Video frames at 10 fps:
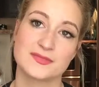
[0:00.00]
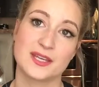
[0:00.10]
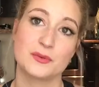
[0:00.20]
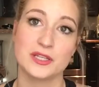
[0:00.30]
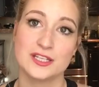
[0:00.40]

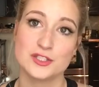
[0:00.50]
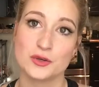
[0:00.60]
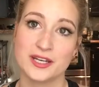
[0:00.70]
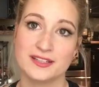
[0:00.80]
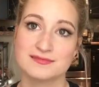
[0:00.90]
I really
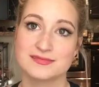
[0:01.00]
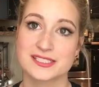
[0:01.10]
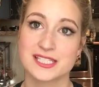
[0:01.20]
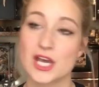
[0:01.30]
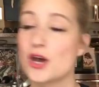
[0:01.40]
enjoy it.
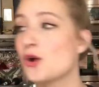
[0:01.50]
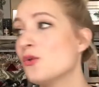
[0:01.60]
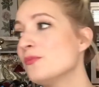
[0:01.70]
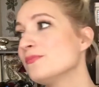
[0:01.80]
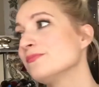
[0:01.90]

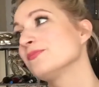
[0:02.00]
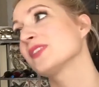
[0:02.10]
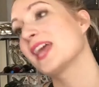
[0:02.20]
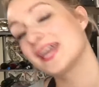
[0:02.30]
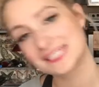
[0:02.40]
So
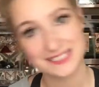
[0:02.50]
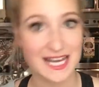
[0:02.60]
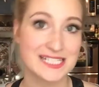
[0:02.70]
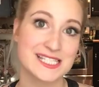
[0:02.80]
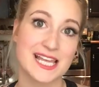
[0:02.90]

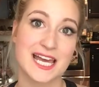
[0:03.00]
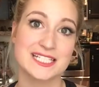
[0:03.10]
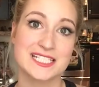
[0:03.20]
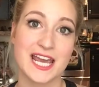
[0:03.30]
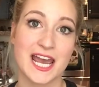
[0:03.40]
that's
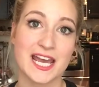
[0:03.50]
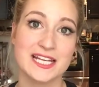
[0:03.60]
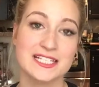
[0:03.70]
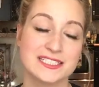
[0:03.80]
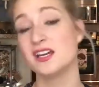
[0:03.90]
that tag.